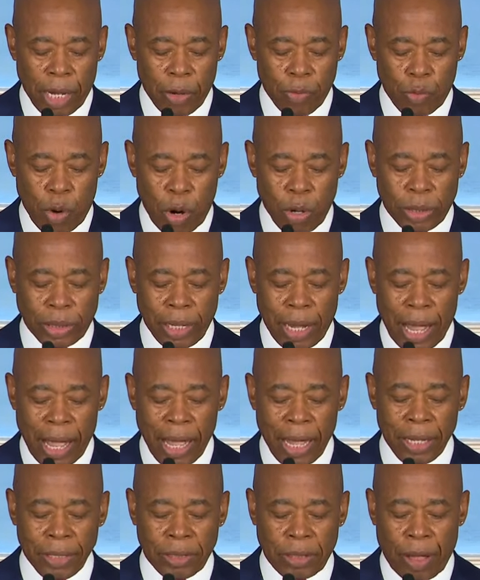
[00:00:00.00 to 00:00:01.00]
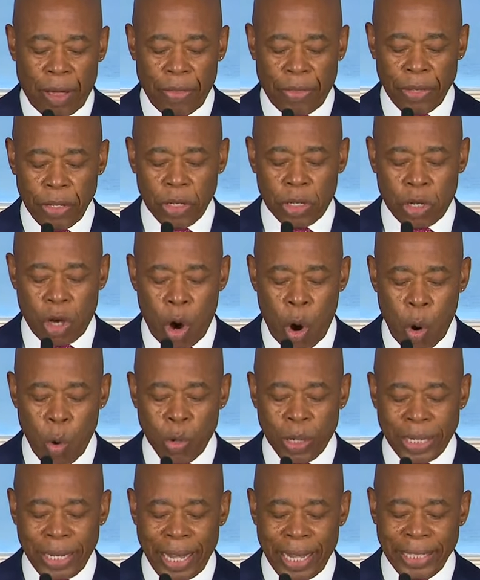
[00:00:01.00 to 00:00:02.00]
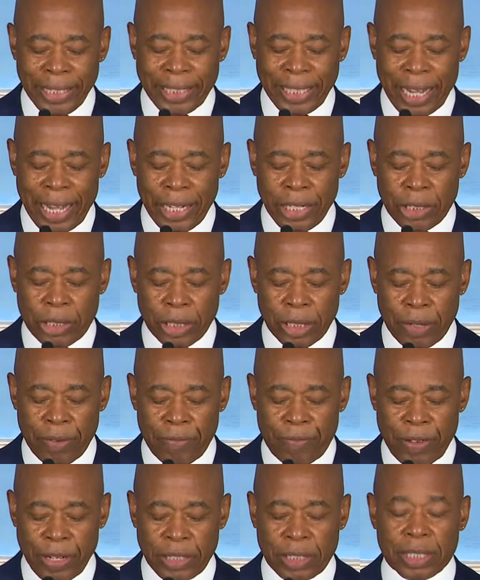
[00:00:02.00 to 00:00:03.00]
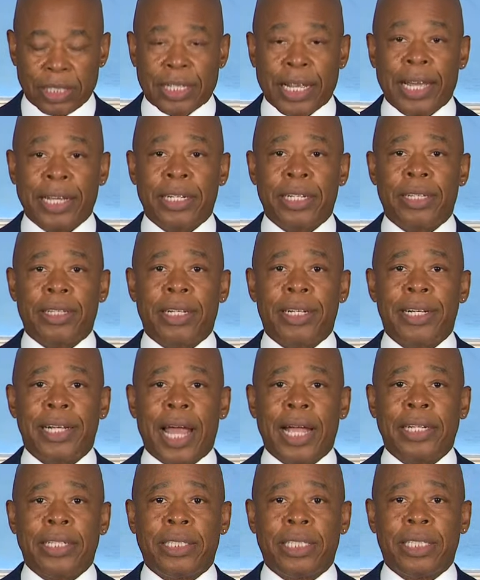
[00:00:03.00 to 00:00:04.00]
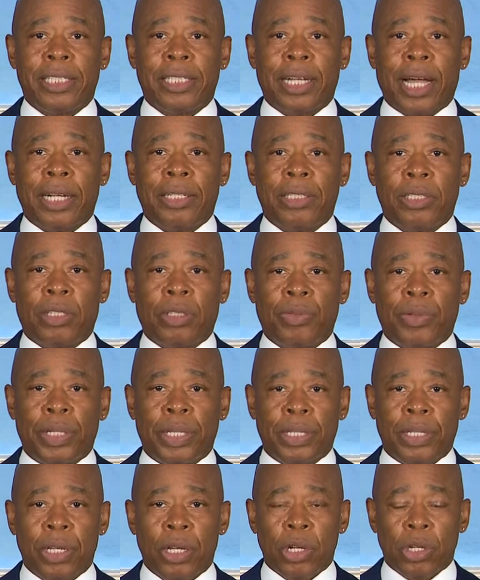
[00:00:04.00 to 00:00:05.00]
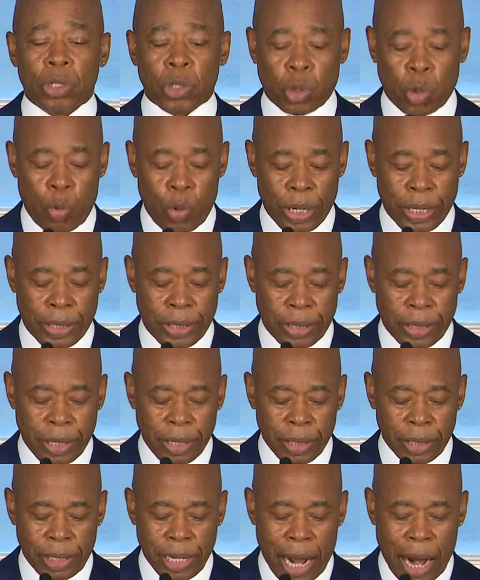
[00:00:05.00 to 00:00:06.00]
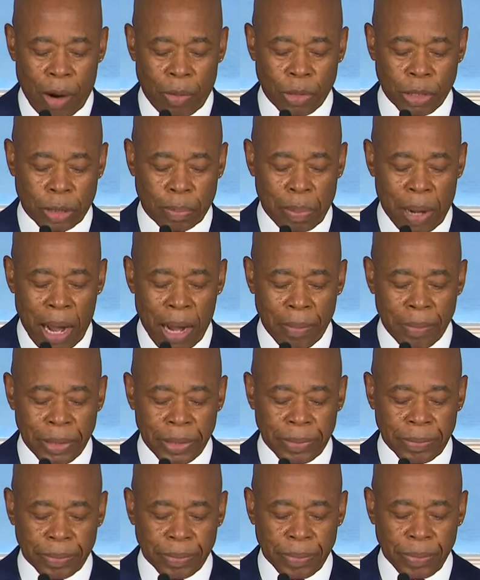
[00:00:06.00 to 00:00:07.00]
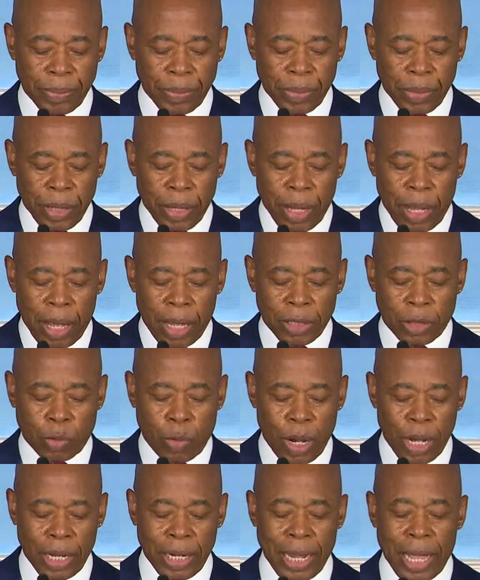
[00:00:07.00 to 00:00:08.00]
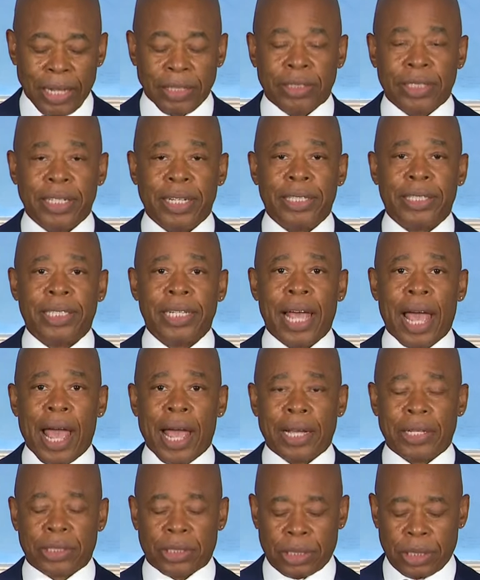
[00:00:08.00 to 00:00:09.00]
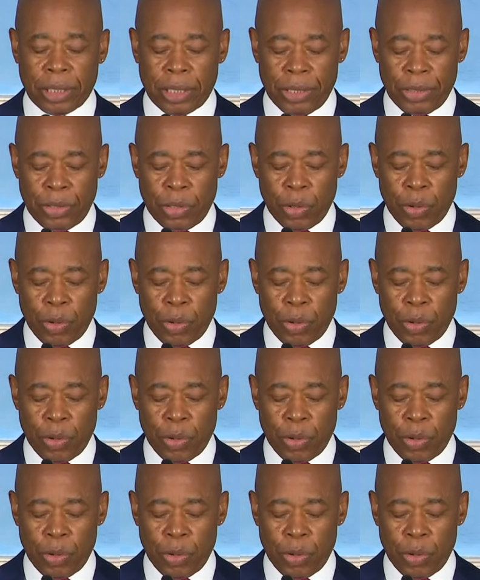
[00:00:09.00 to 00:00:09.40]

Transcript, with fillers: and worked as the cold case agent investigating the 1993 Twin Towers bombing, as well as the attacks in